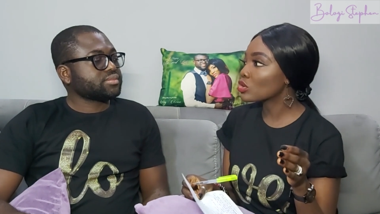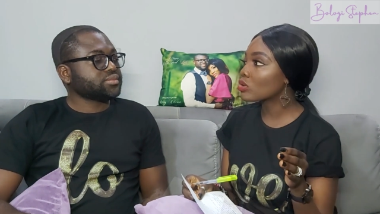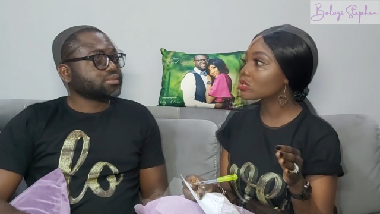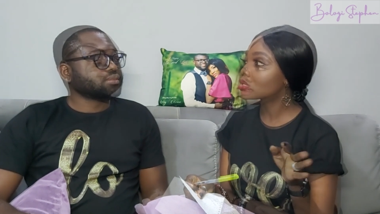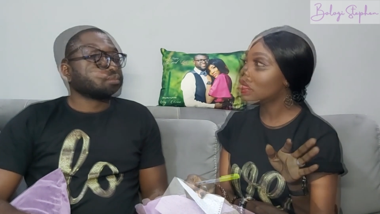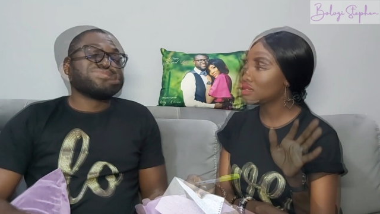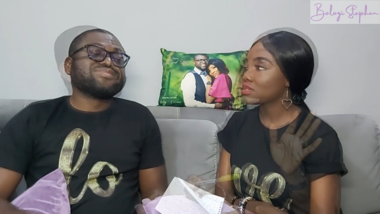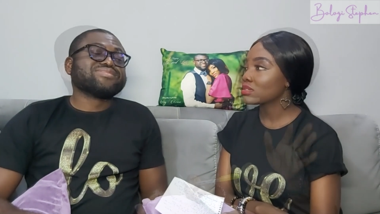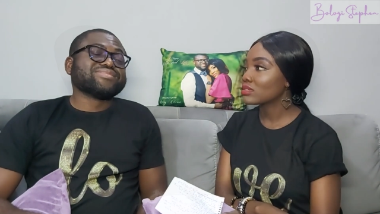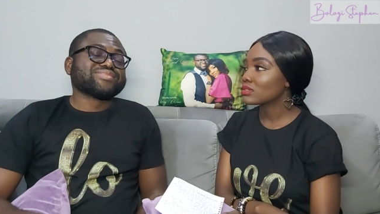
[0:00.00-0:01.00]
Speaker 1: on?
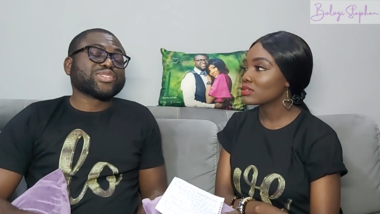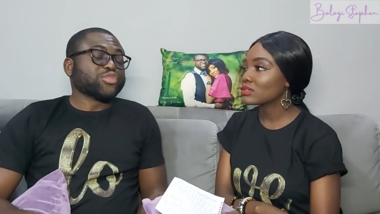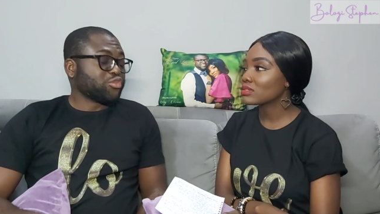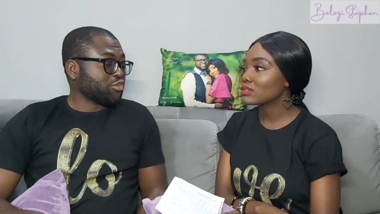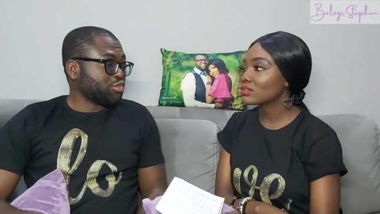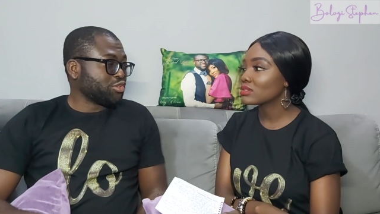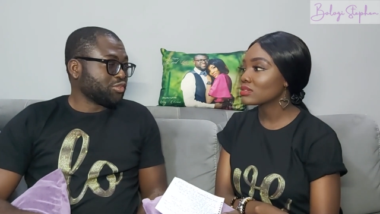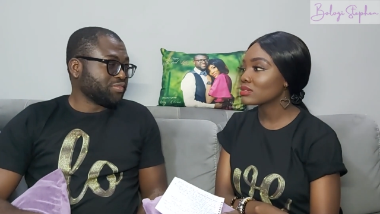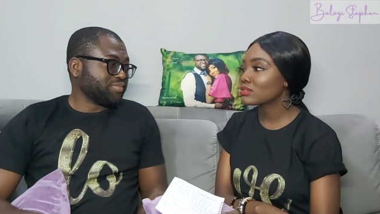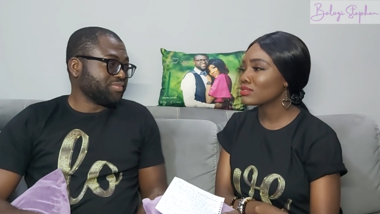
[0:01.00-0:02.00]
Food.
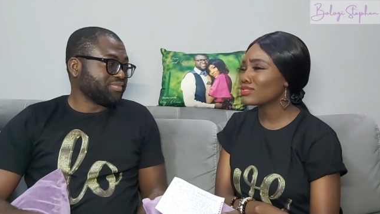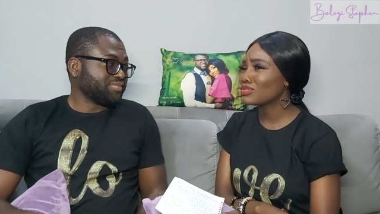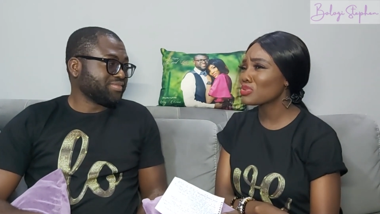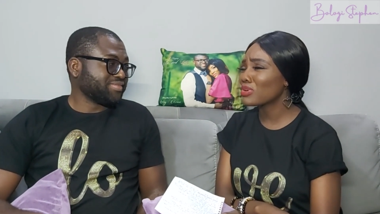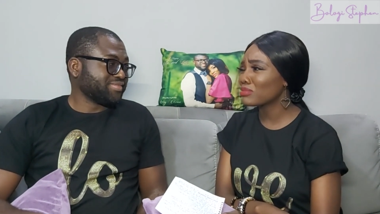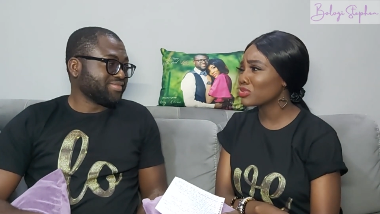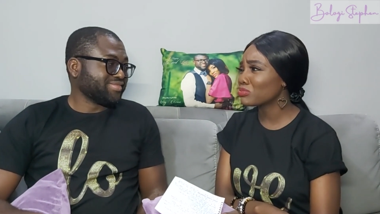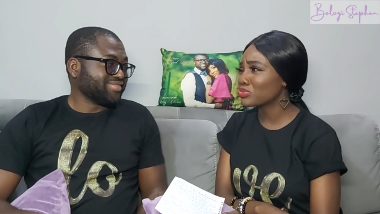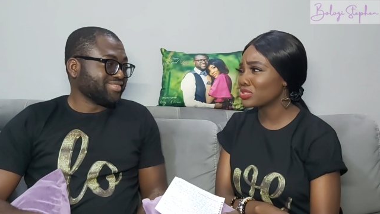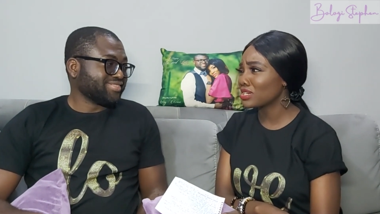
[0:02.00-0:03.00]
No, I'm not
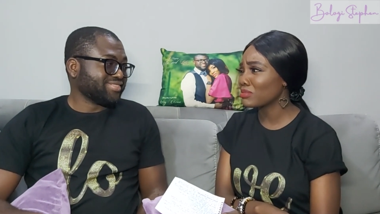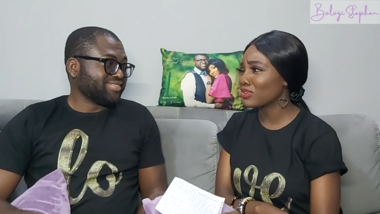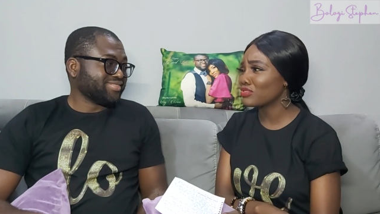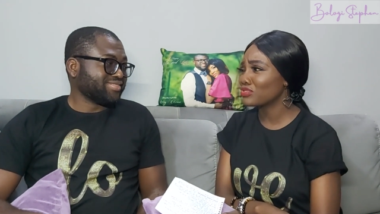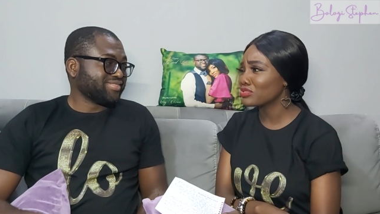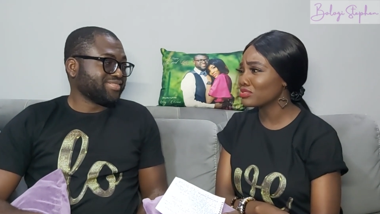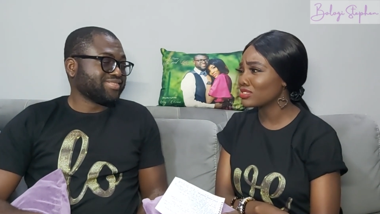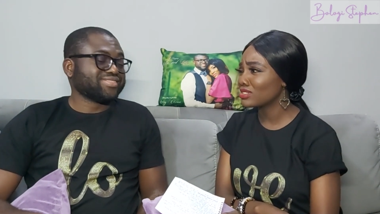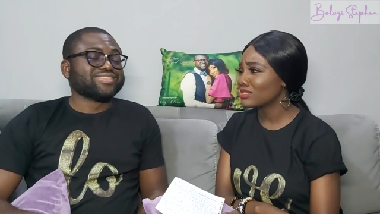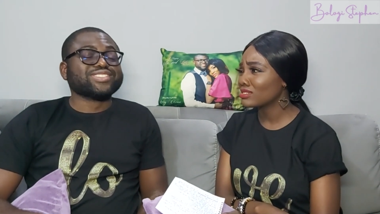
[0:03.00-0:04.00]
bougie about food.
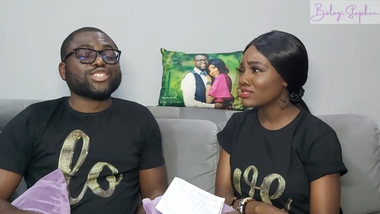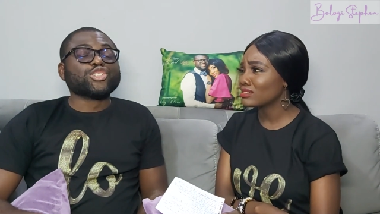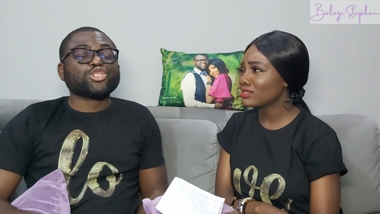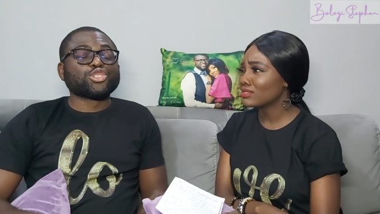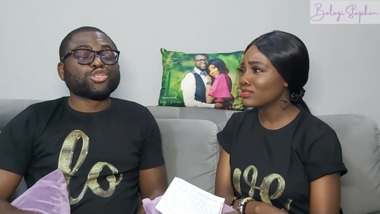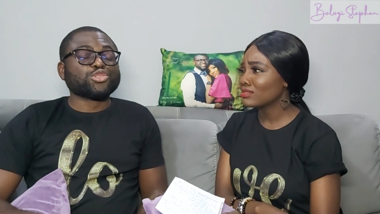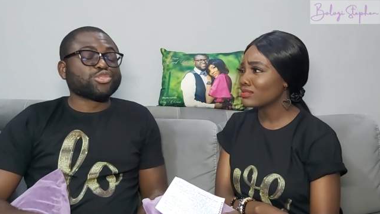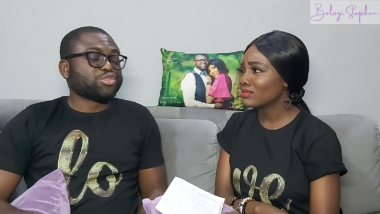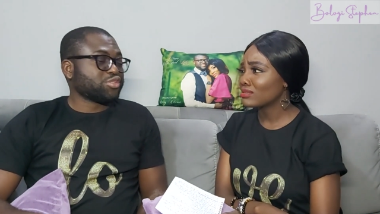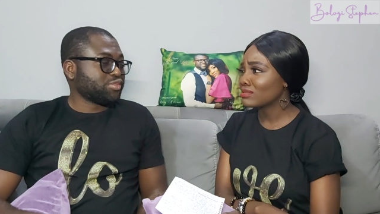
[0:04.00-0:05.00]

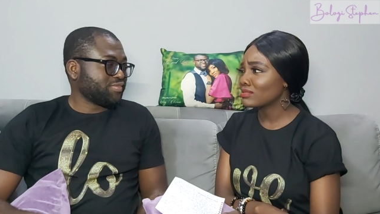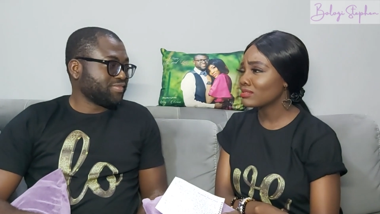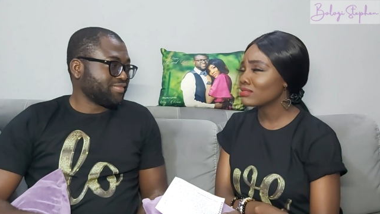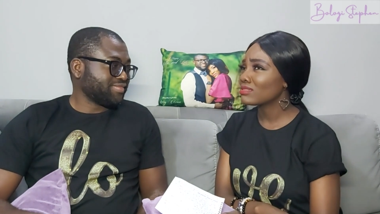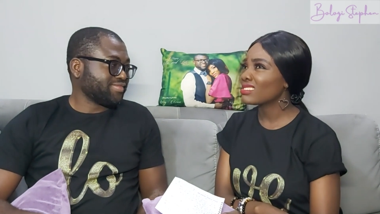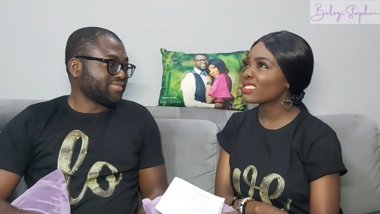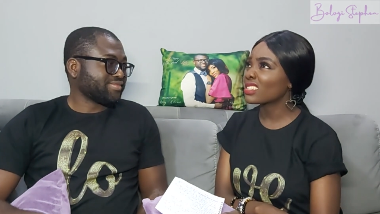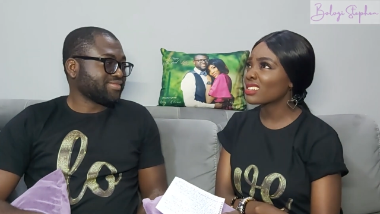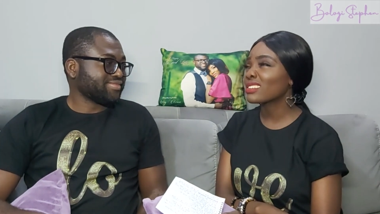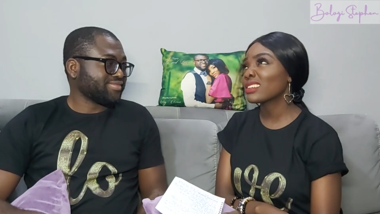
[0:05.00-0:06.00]
Shoes
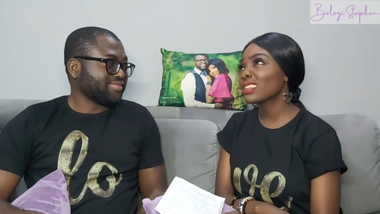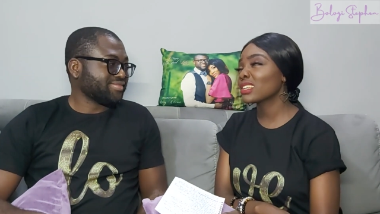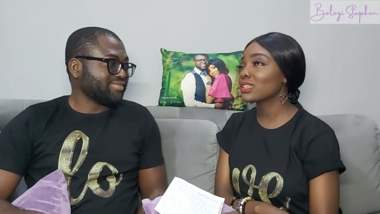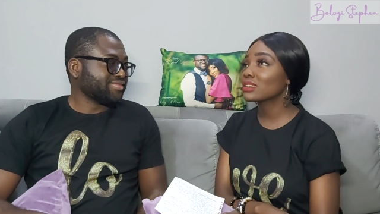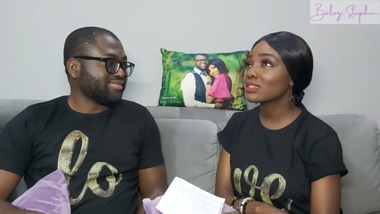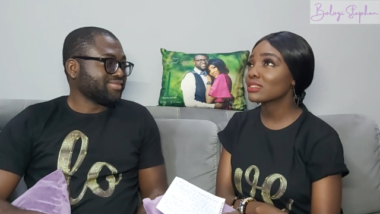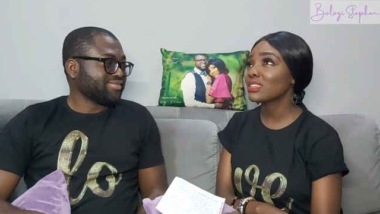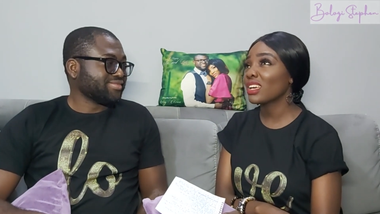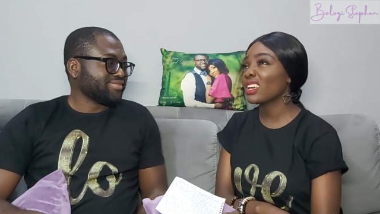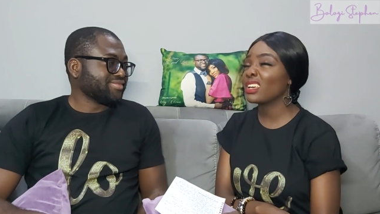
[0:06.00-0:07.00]

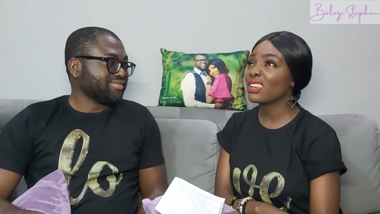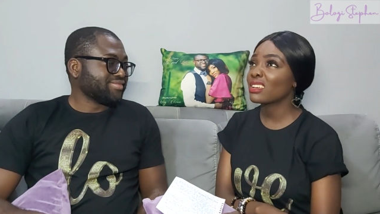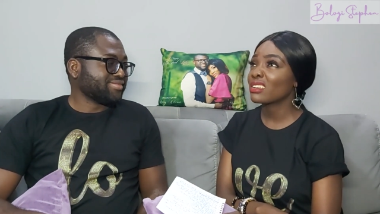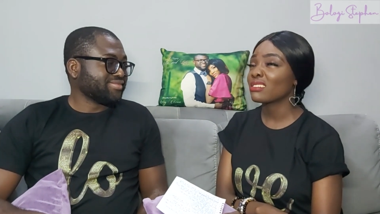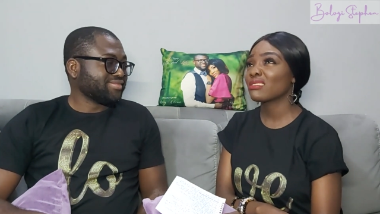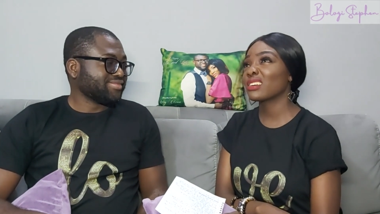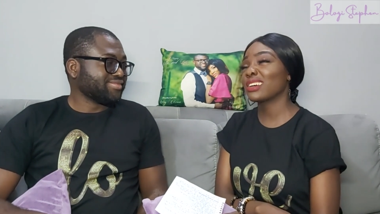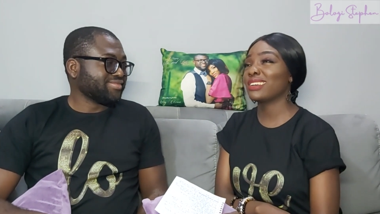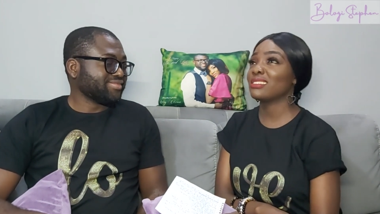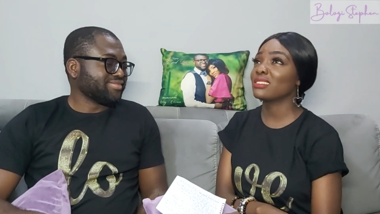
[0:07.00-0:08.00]
yeah,
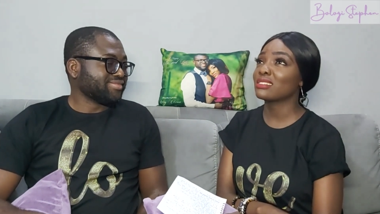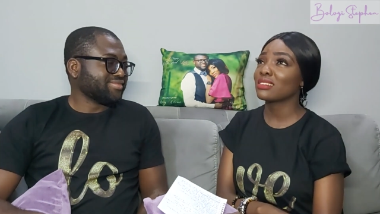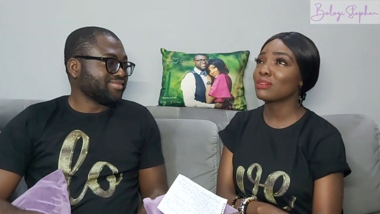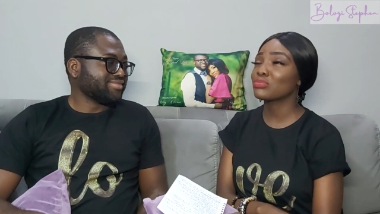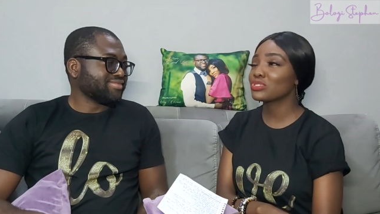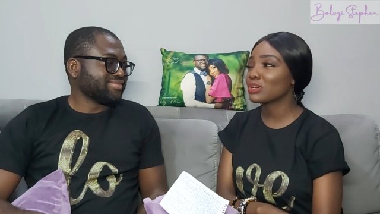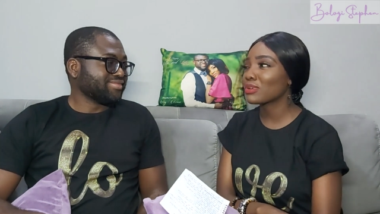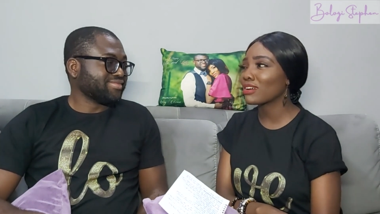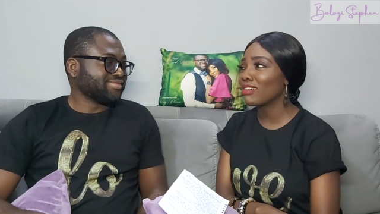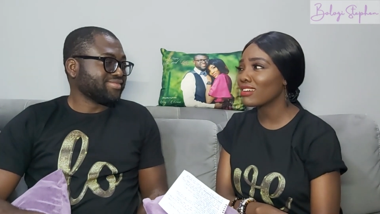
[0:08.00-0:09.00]
kinda. I'm pretty about
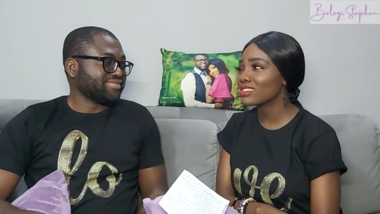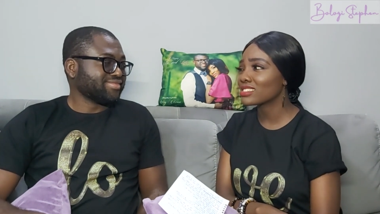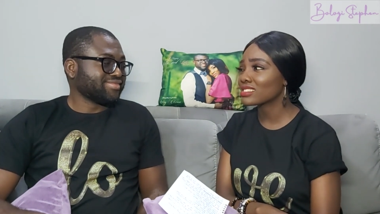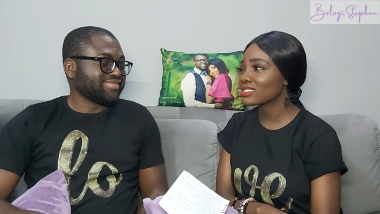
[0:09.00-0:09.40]
cars.